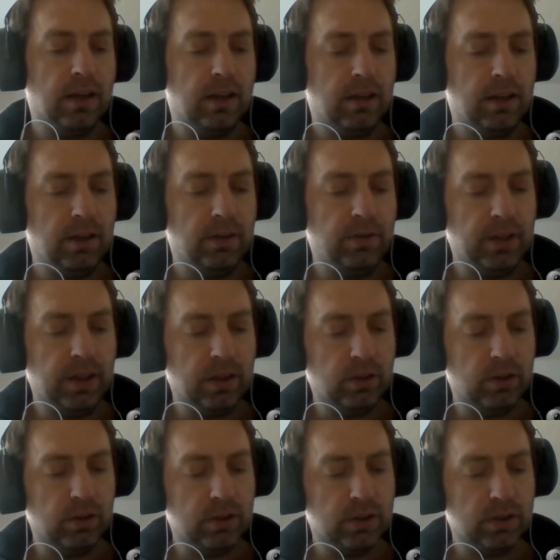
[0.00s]

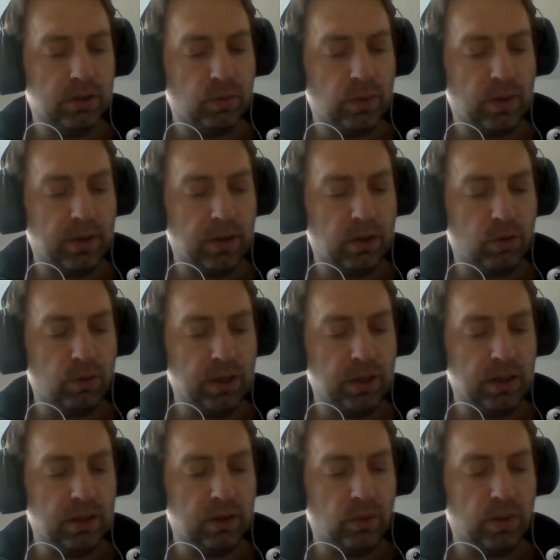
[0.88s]
Leviticus
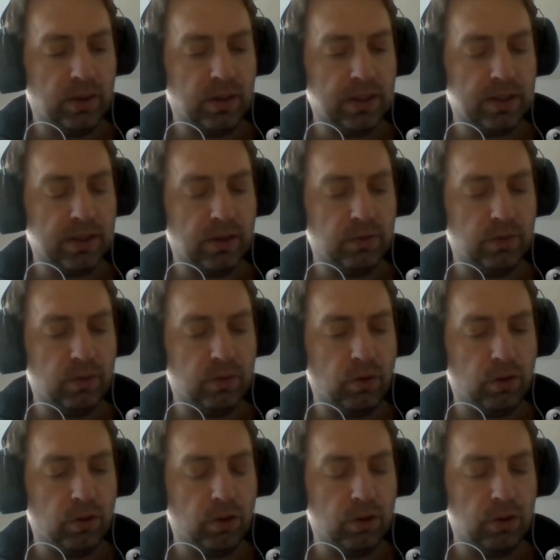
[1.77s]
23,
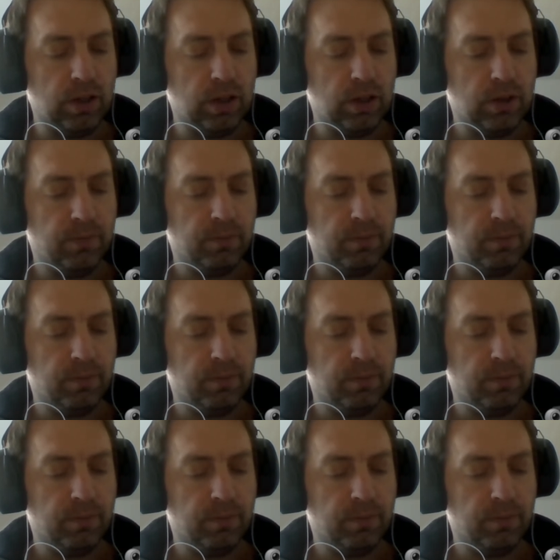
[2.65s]
27-30.